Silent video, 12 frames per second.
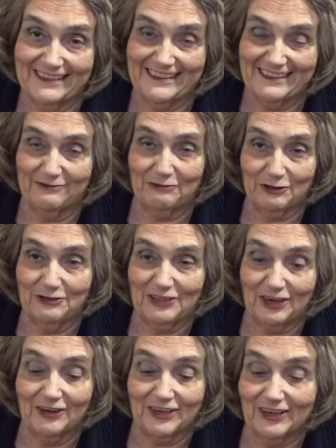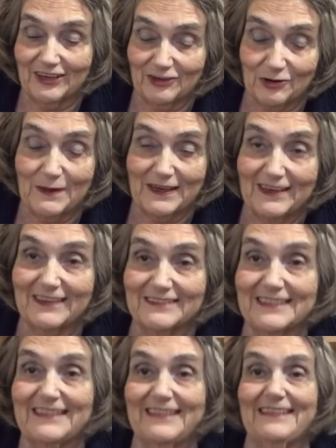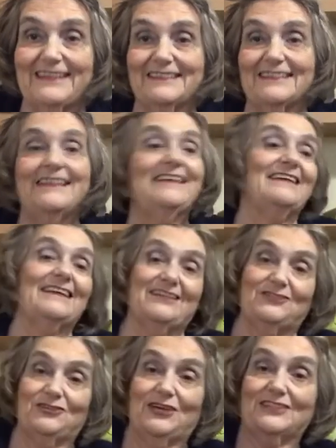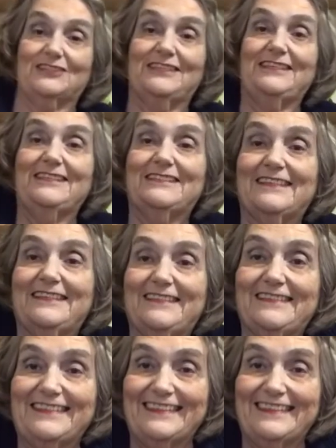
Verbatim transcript: for dogging on you about not sending this, because you actually did send it.